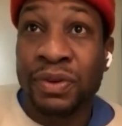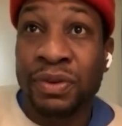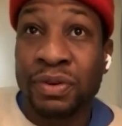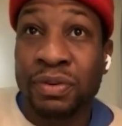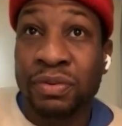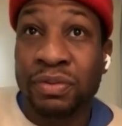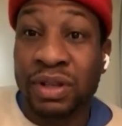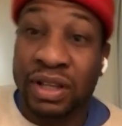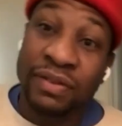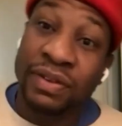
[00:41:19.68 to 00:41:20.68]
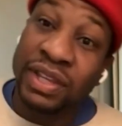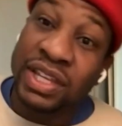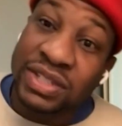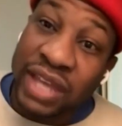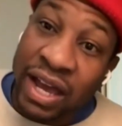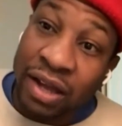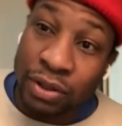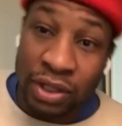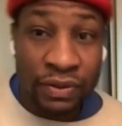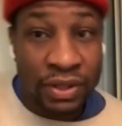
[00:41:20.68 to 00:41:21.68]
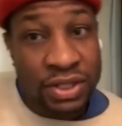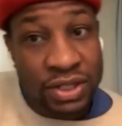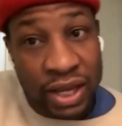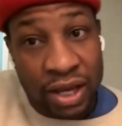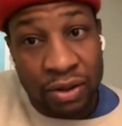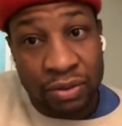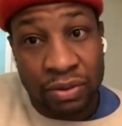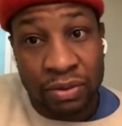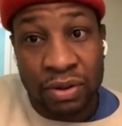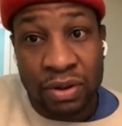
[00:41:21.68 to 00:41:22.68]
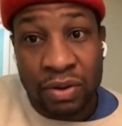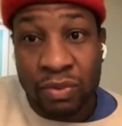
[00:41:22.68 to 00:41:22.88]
you know, live in this town or live in this town or